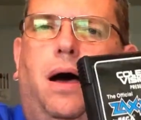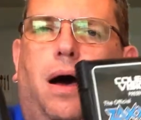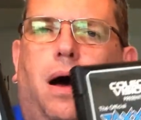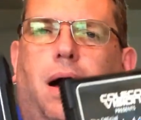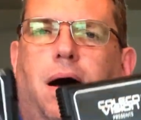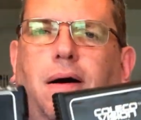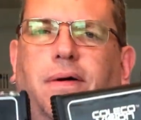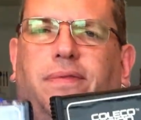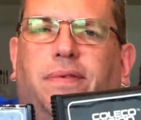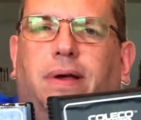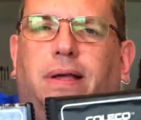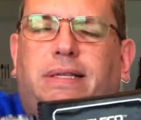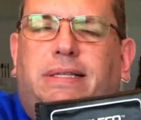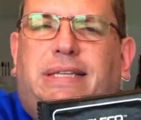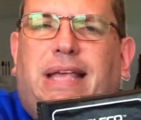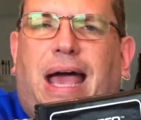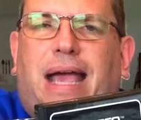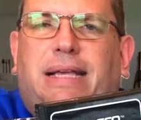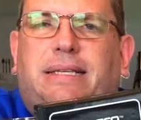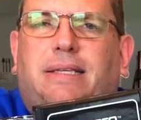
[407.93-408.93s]
of
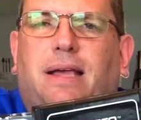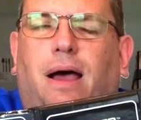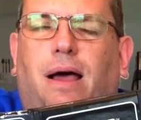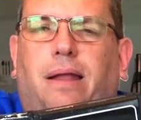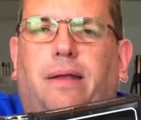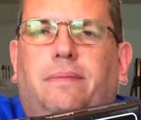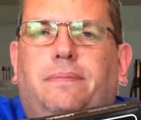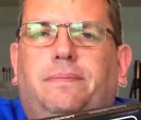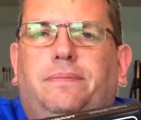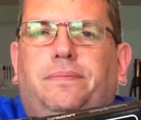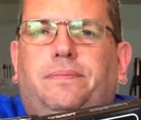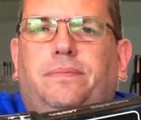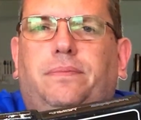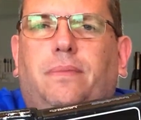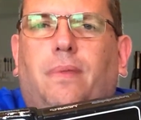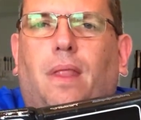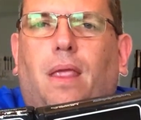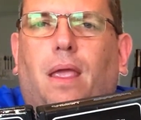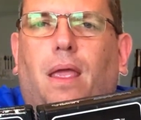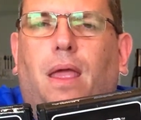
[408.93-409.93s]
Zaxxon
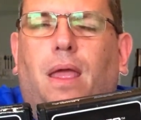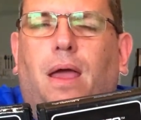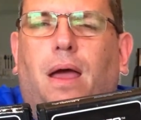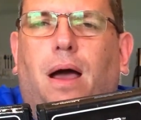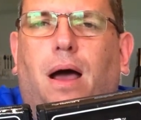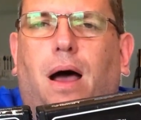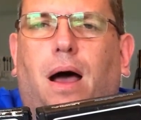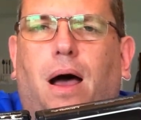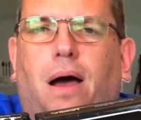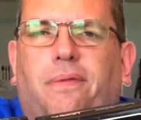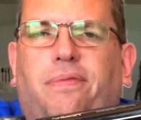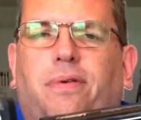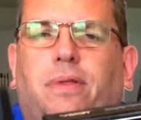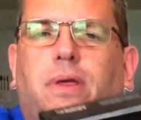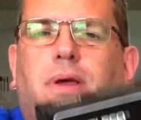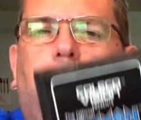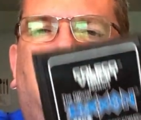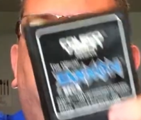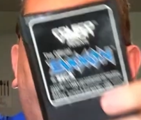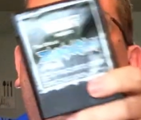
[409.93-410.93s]
for
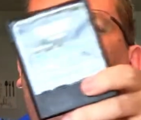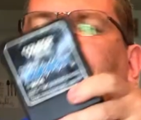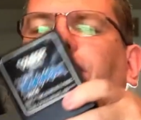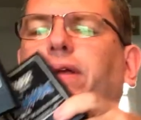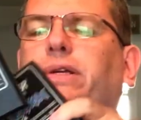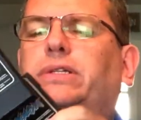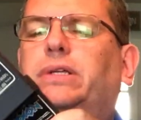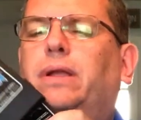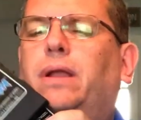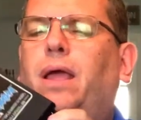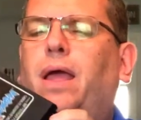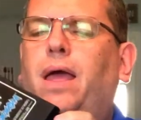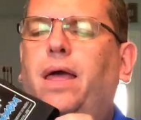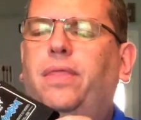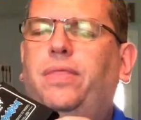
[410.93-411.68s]
the ColecoVision.